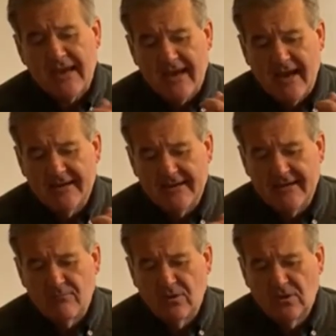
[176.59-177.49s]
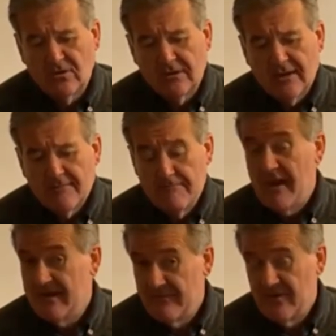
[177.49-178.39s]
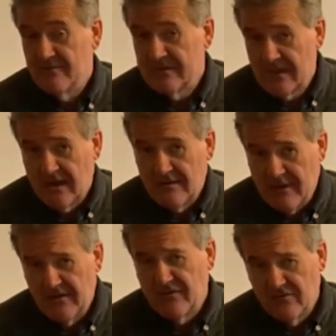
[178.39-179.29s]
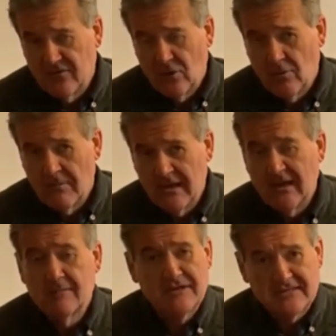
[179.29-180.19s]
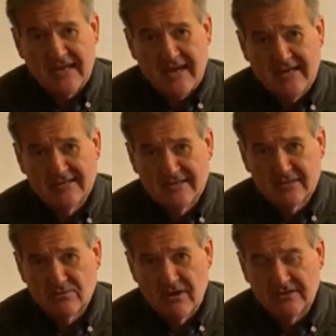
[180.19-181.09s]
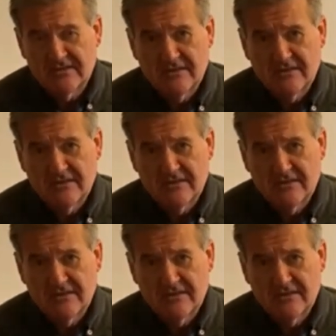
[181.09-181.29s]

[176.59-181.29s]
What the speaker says: and it will certainly benefit from a little bit of decanting as well, just